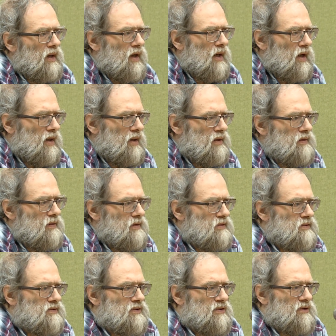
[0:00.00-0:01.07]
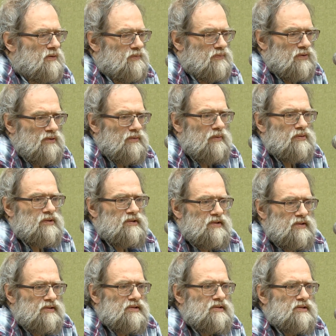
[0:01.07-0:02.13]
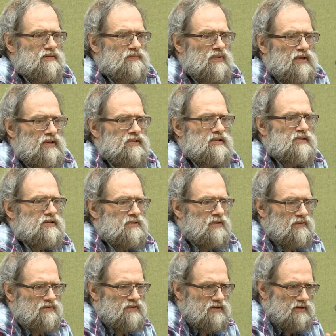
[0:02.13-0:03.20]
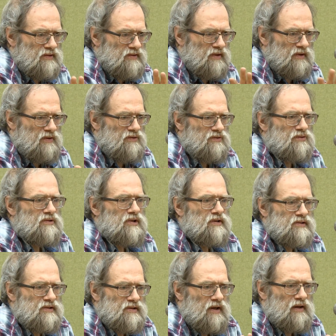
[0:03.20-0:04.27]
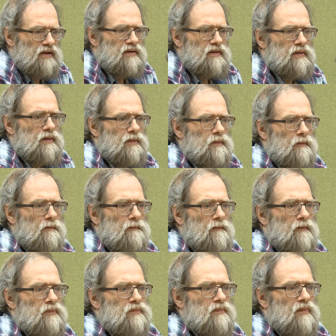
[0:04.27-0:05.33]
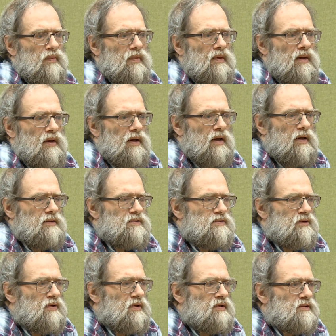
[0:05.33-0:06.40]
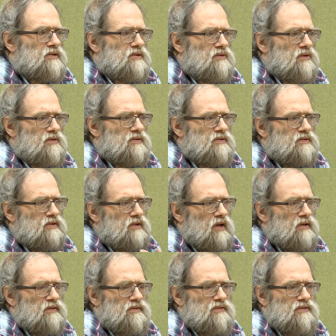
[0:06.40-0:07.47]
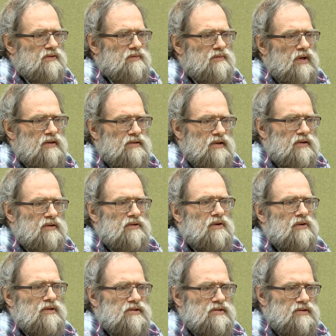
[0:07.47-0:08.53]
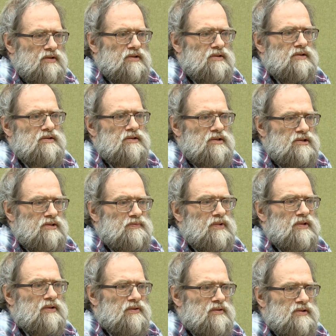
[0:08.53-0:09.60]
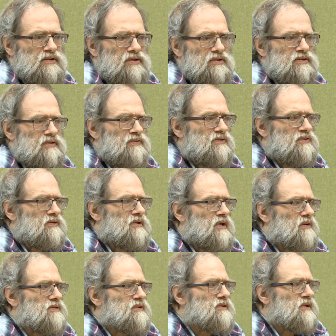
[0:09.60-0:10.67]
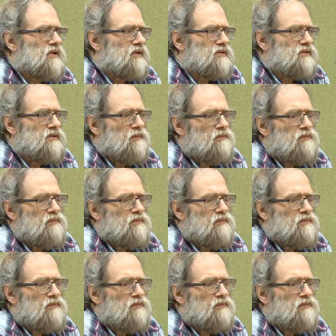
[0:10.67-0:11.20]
And so probably this is the basis of the uh, yuga cycle. And so it's not that dramatic, you know, it's each, each period is just a few thousand years.